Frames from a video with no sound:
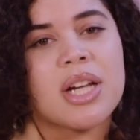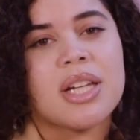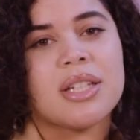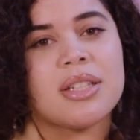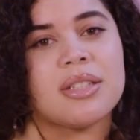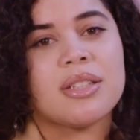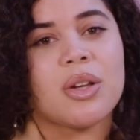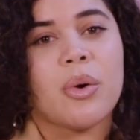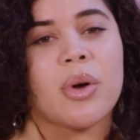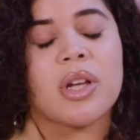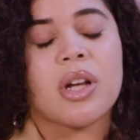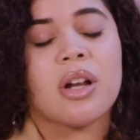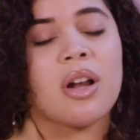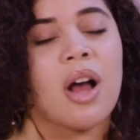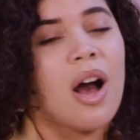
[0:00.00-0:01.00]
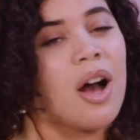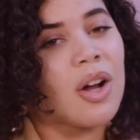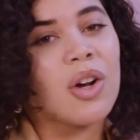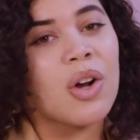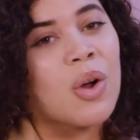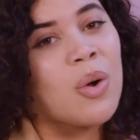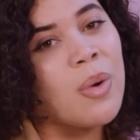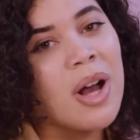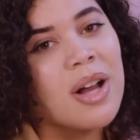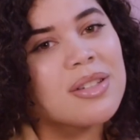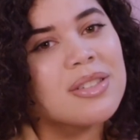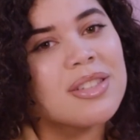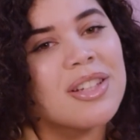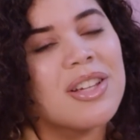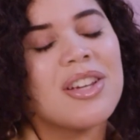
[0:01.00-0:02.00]
is going on hot girl
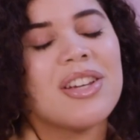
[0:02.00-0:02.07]
walks.